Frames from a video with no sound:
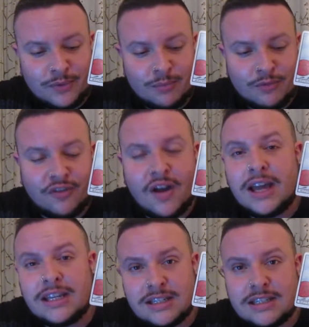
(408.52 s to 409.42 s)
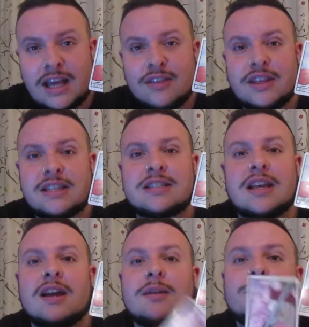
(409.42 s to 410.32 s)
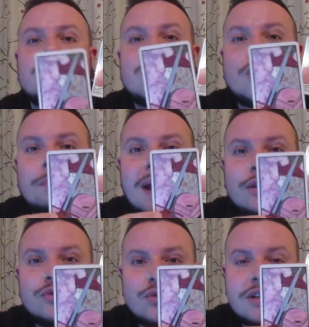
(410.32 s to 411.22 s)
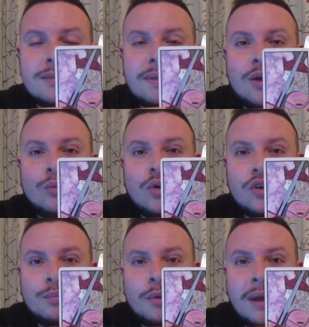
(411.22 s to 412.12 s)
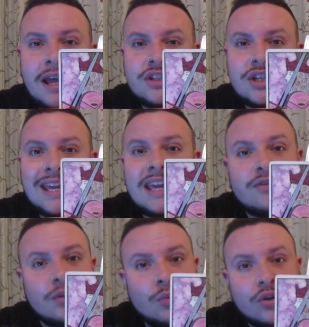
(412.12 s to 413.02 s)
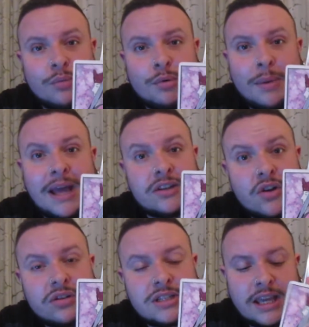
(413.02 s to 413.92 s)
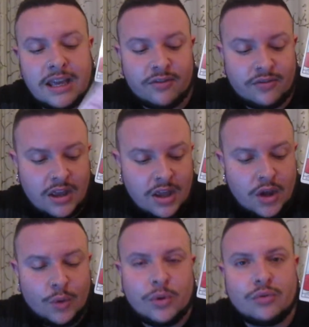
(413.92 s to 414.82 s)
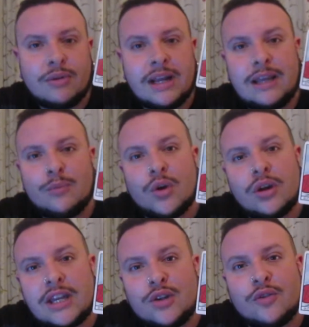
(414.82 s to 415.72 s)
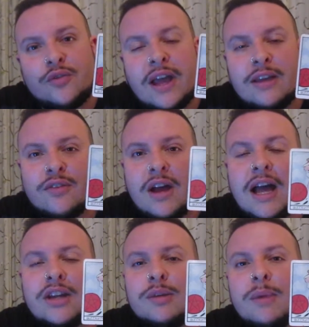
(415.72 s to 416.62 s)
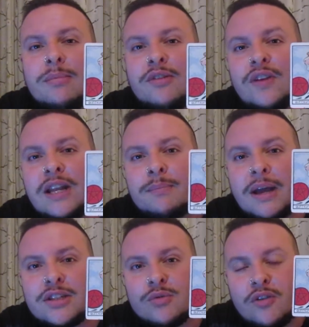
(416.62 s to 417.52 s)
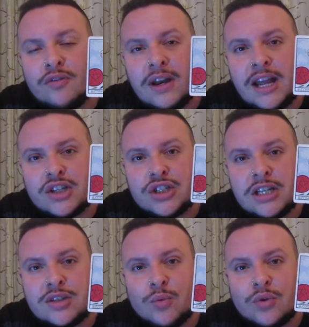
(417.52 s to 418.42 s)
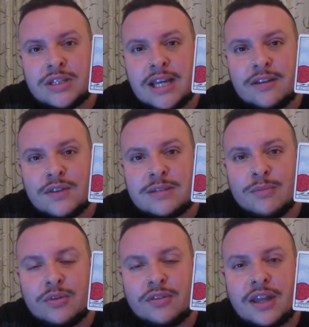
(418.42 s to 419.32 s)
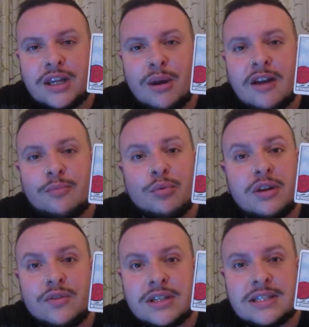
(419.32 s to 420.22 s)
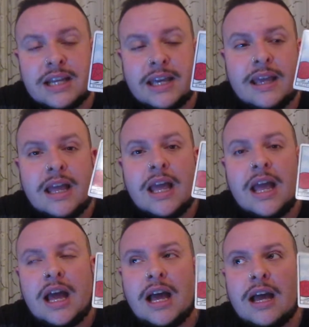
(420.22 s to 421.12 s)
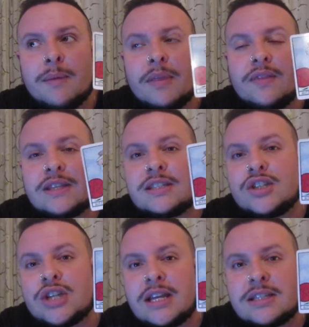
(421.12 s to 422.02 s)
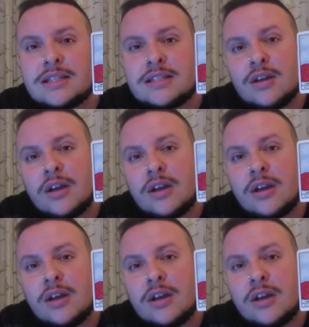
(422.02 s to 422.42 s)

find that this putting up boundaries about what you're prepared to give and what you're prepared not to give will really work in your favour, and you may be feeling better off financially towards the end of this month than you have previously. This suggests